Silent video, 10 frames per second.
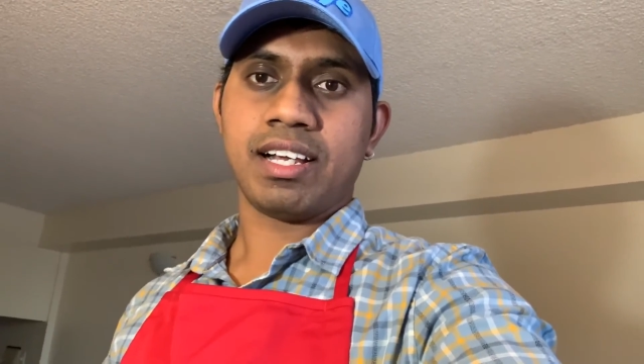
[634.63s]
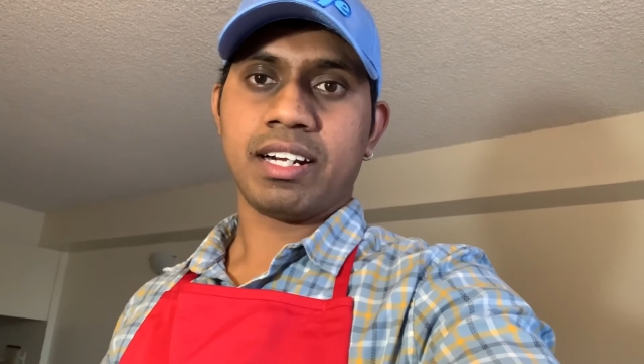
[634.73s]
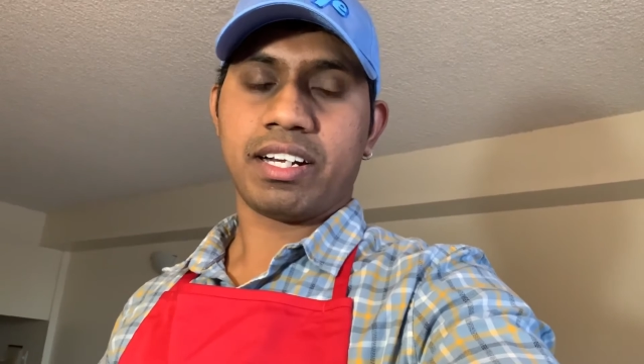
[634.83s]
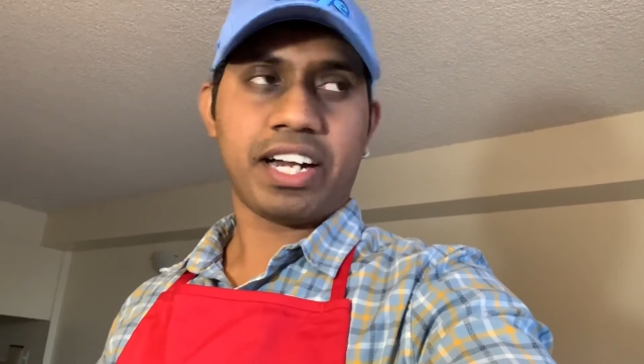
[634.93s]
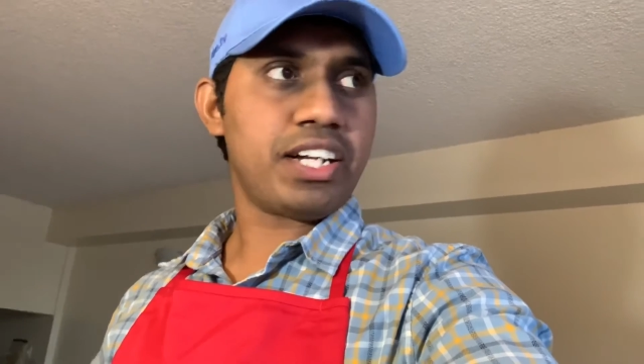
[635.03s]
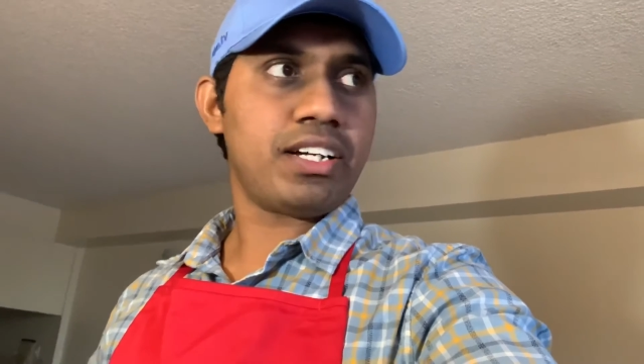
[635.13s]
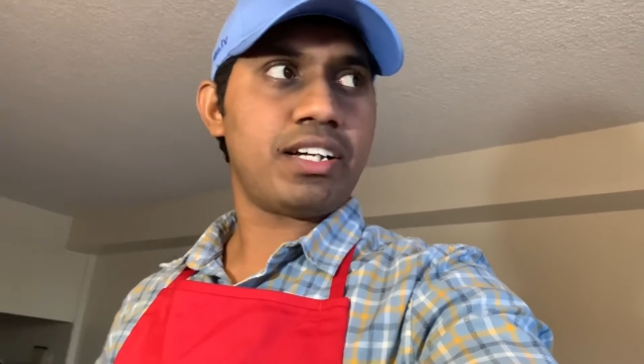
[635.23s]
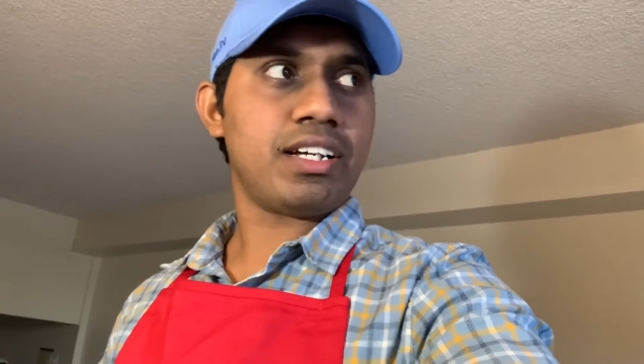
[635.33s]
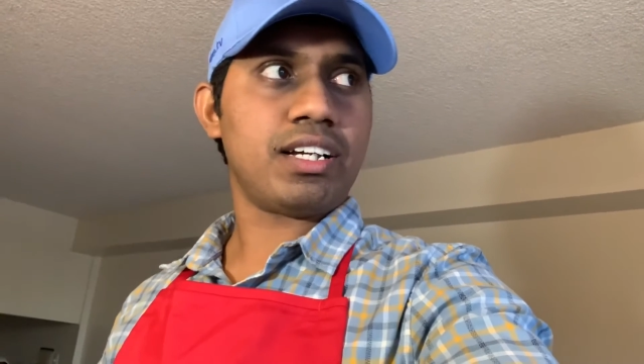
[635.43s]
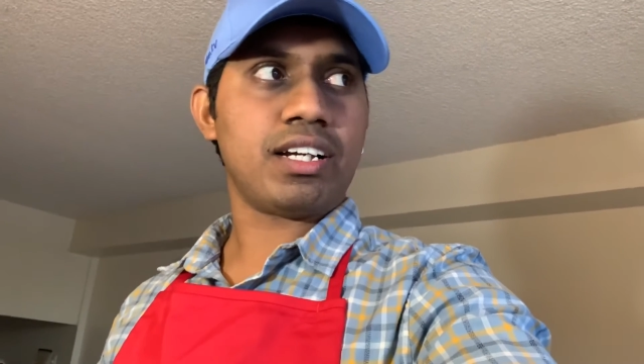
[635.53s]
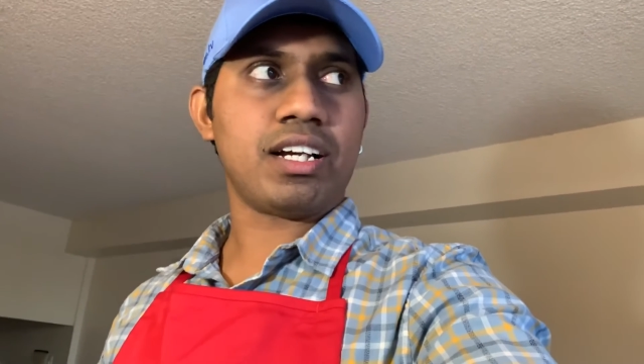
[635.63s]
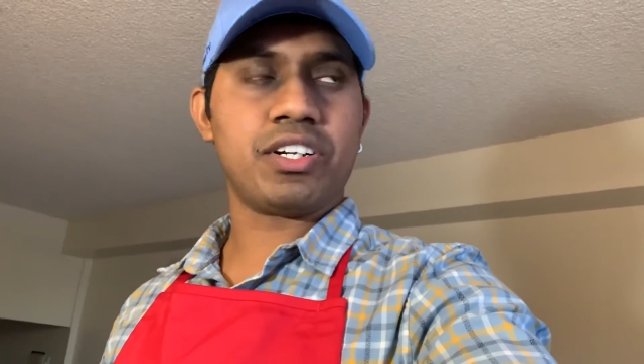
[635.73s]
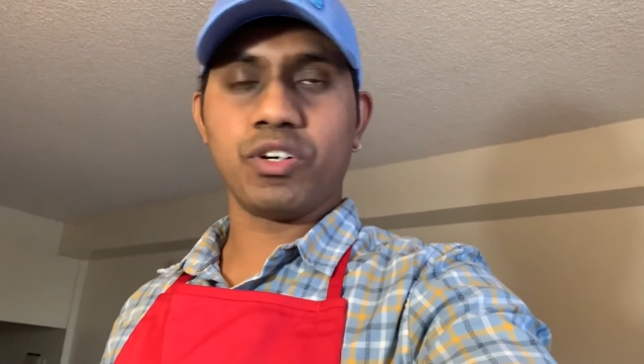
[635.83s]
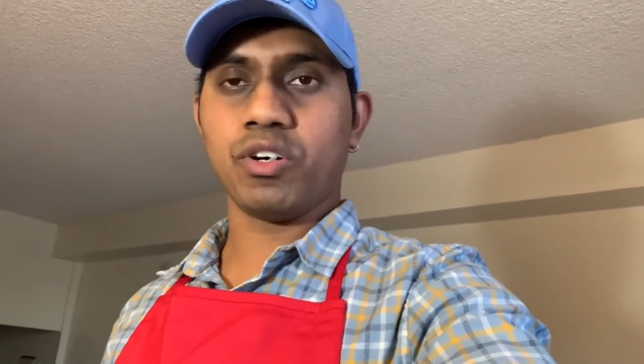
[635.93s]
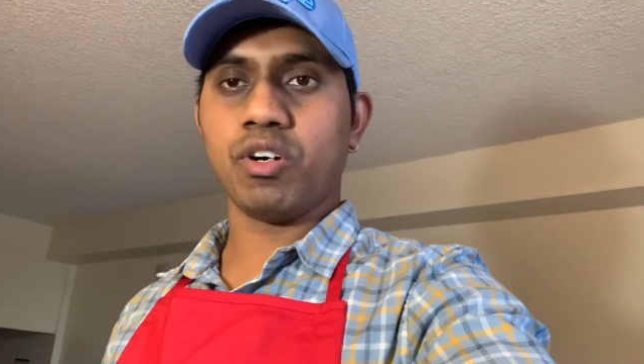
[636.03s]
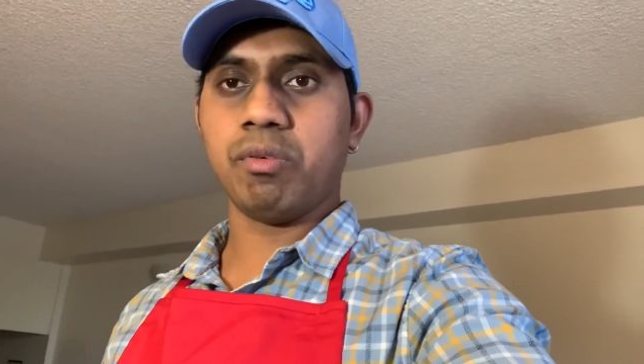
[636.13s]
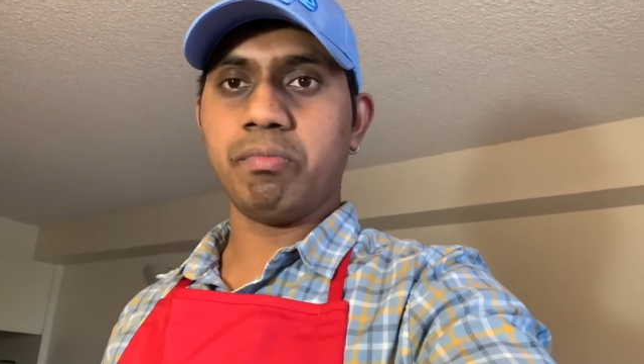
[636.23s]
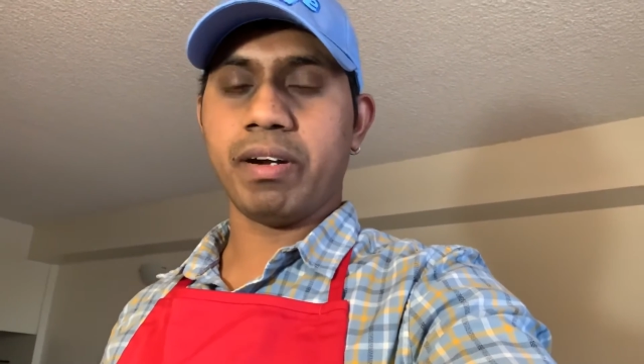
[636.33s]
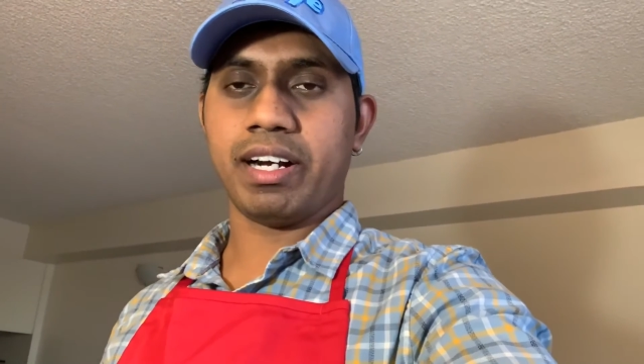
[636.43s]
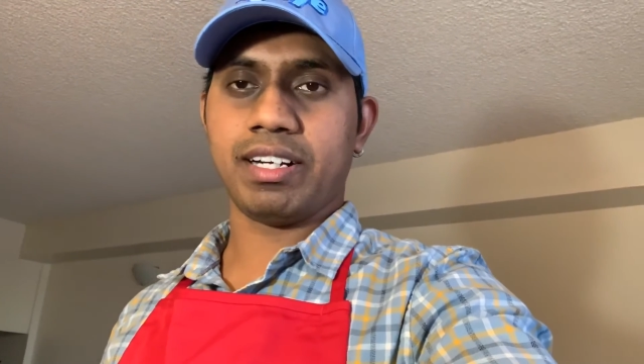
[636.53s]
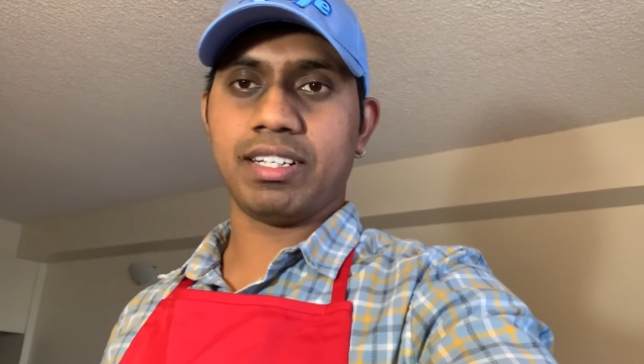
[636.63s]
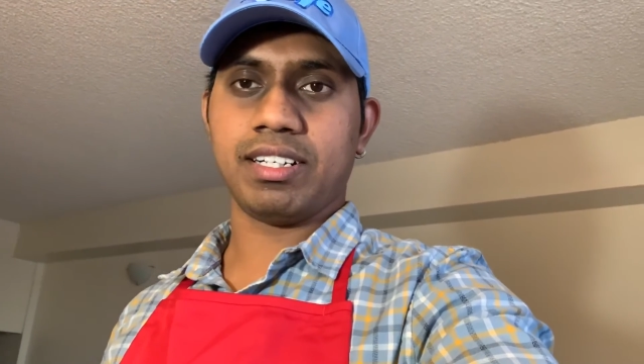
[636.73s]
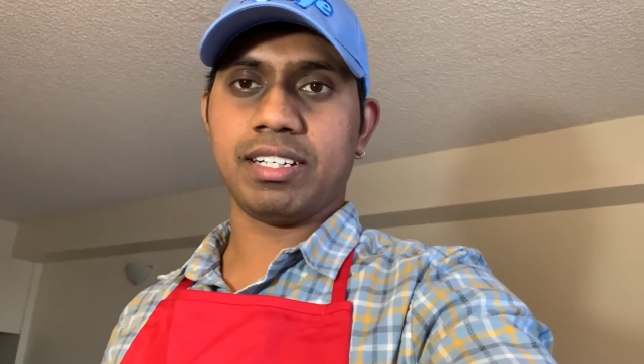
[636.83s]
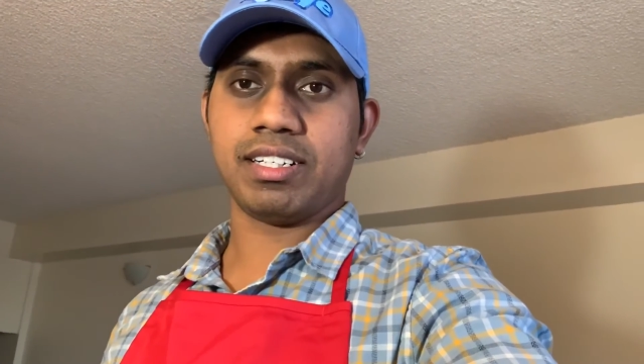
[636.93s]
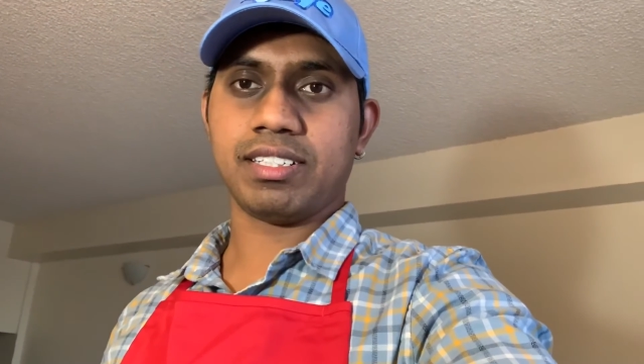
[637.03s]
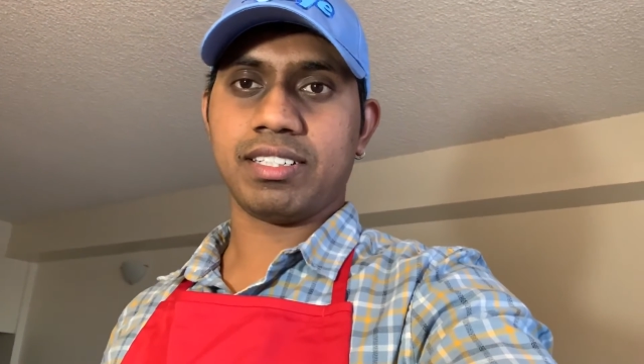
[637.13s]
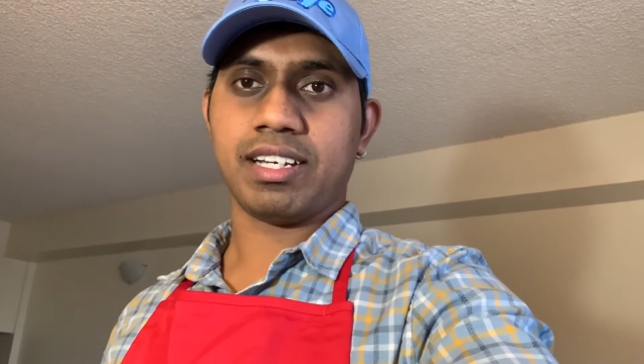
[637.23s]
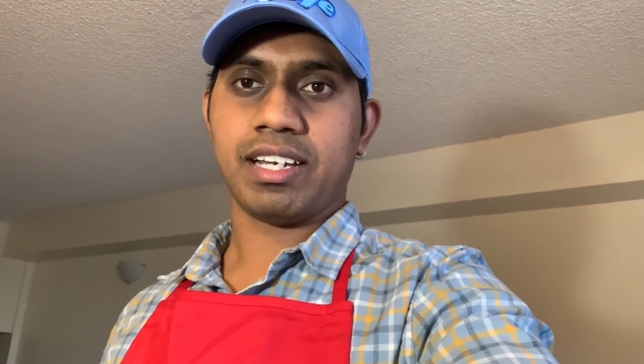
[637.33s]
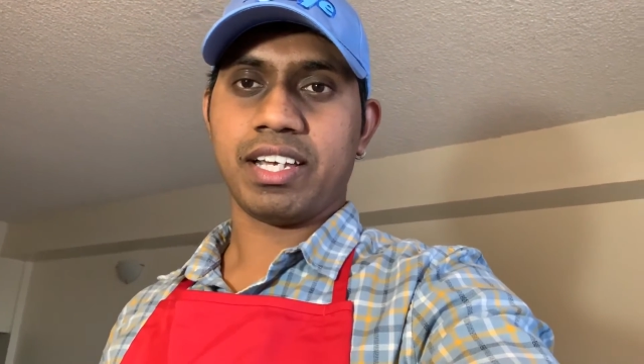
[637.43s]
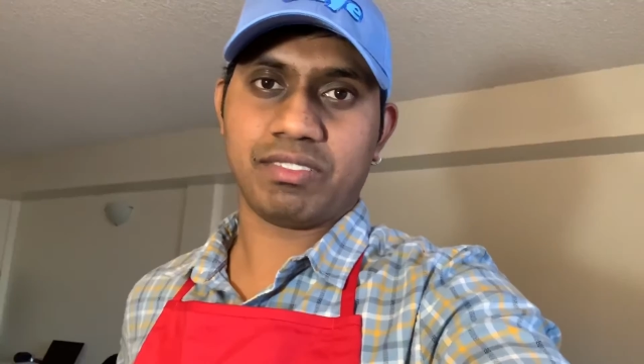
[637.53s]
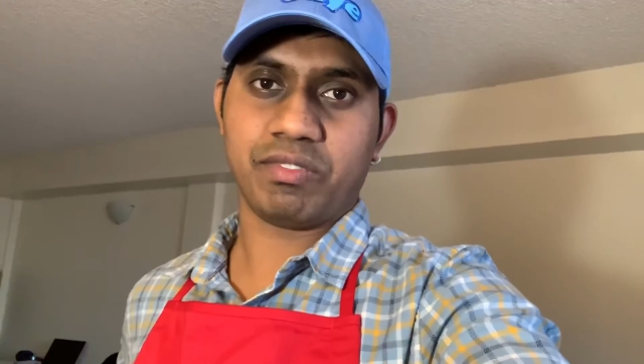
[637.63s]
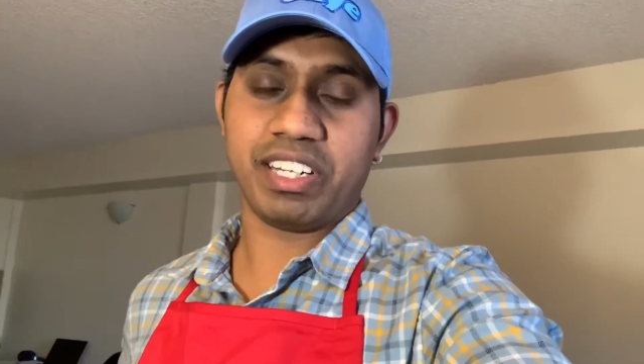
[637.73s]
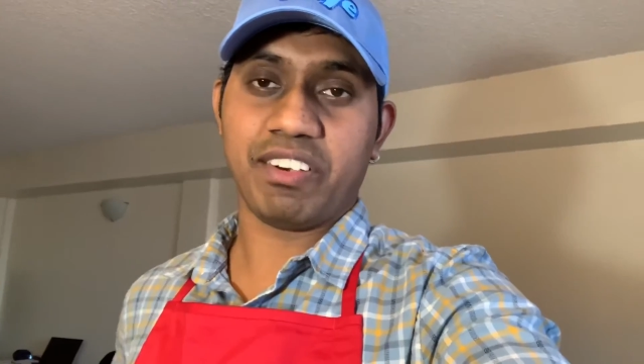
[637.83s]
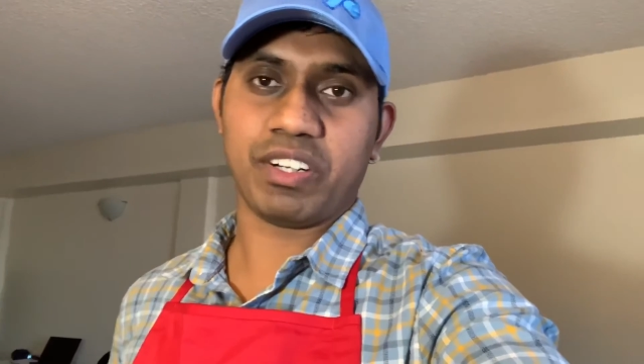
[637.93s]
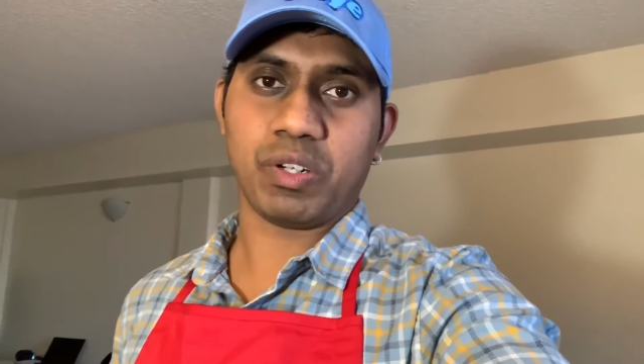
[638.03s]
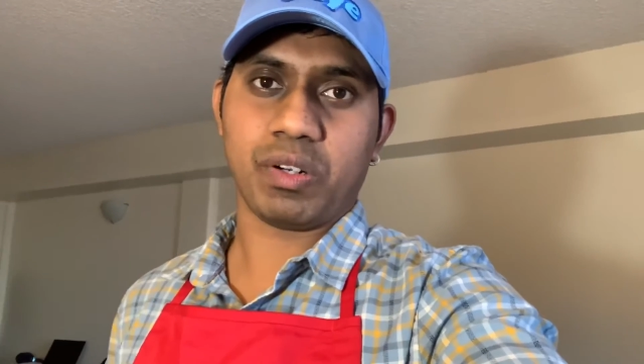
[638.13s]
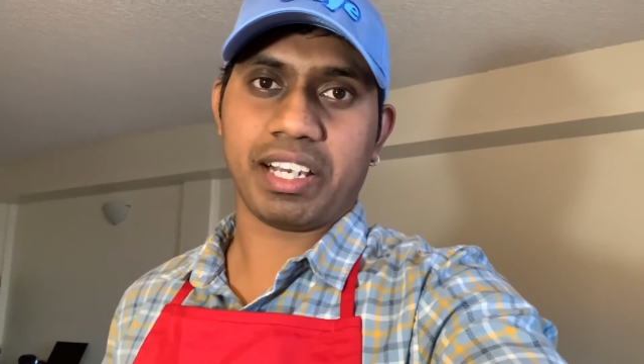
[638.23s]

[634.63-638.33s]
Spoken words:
Try it at your home, and we never know,